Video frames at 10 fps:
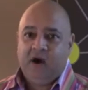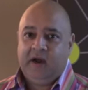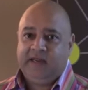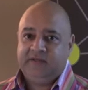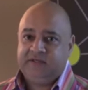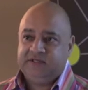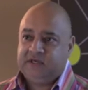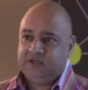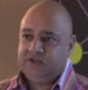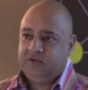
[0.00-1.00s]
I had a
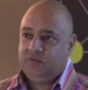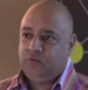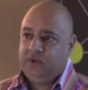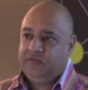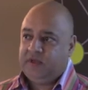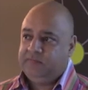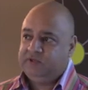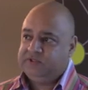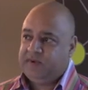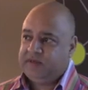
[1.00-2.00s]
discussion with a
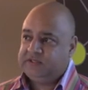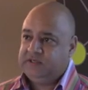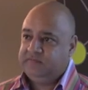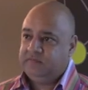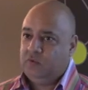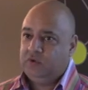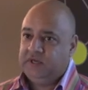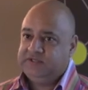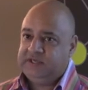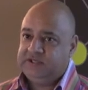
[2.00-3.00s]
prospective
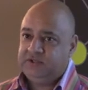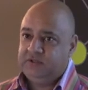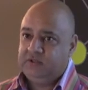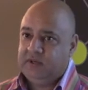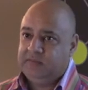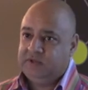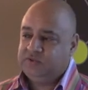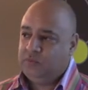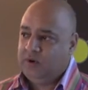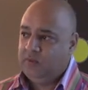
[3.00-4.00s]
organization that I'm going
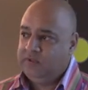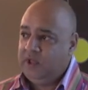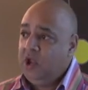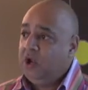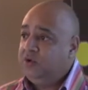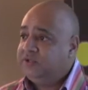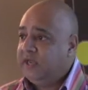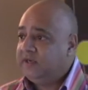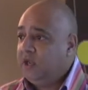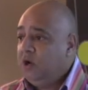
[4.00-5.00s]
to work with who
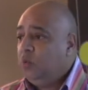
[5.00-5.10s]
said,